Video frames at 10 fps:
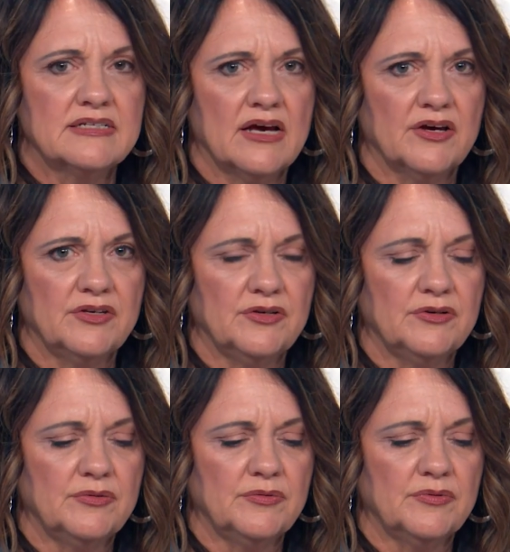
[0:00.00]
to tell
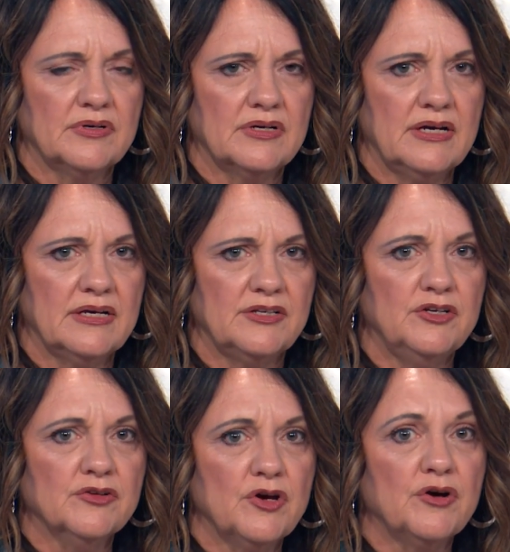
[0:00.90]
you, and
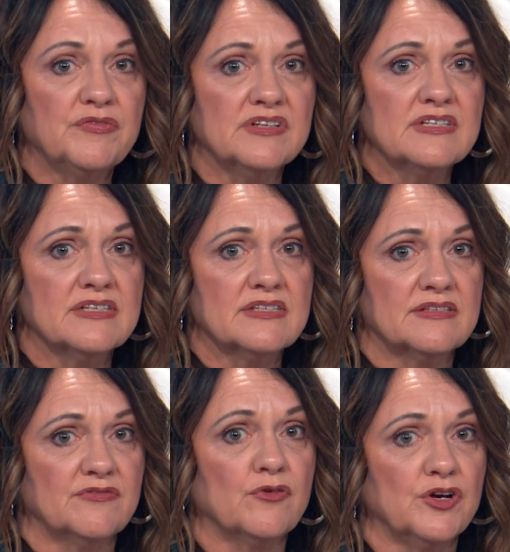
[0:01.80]
you'll know if this
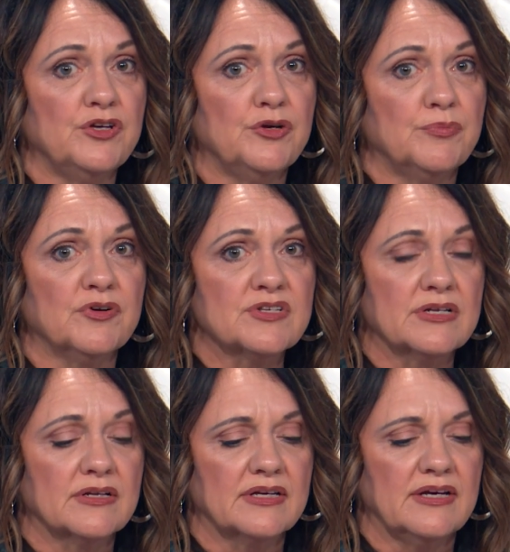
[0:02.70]
is for you
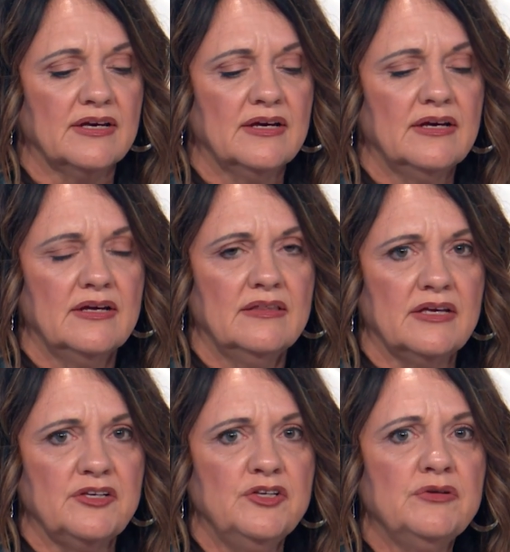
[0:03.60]
personally,
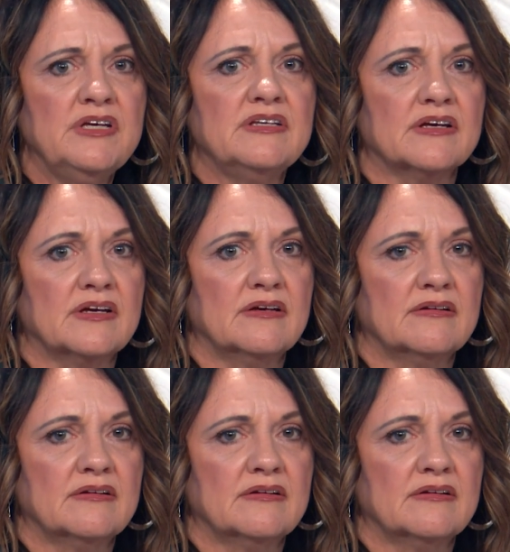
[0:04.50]
that you need to